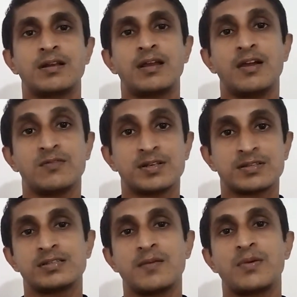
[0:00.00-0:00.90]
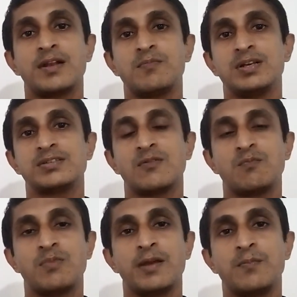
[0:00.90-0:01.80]
have a separate piece of
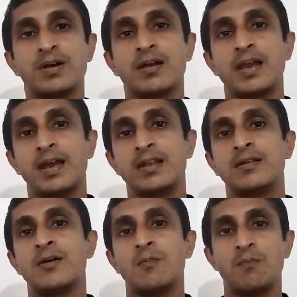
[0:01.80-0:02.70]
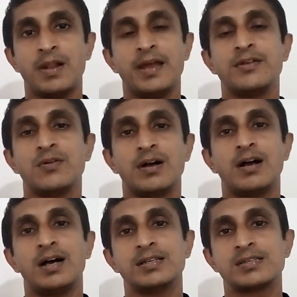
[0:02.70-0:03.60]
paper and plan your
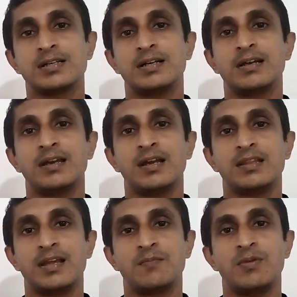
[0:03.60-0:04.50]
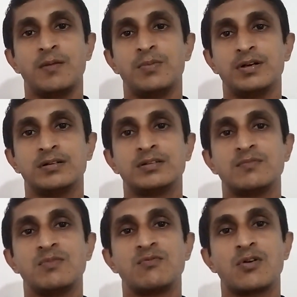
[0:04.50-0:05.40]
answer in that paper
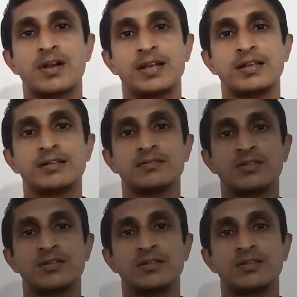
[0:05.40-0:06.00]
before writing the